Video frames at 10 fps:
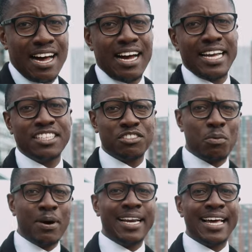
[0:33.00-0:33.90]
uh, as
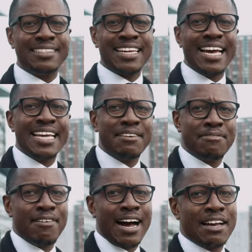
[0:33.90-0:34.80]
well as
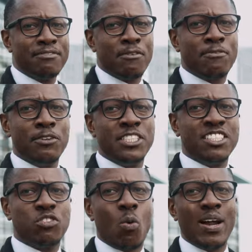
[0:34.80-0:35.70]
85 of
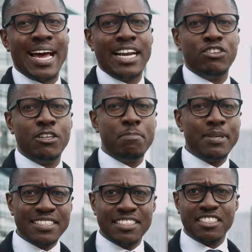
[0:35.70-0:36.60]
FTSE's 100
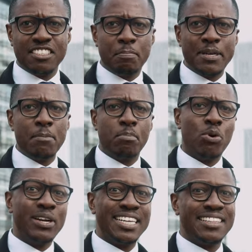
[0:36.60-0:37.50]
businesses
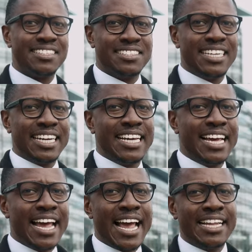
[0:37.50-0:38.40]
pinpointing the city
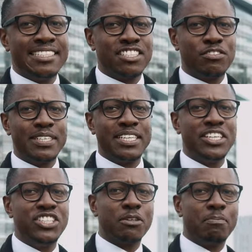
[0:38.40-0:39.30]
as a
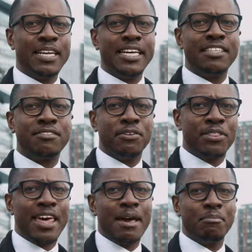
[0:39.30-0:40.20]
strategic place for
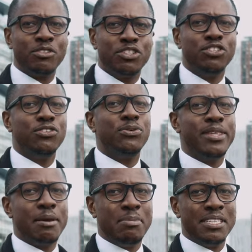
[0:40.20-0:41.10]
them to do
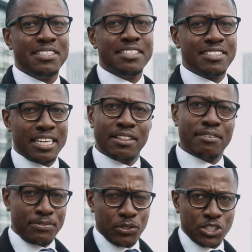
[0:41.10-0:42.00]
their business in
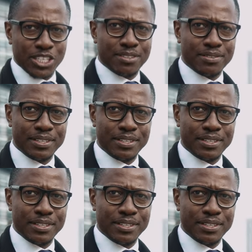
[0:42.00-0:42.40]
the future.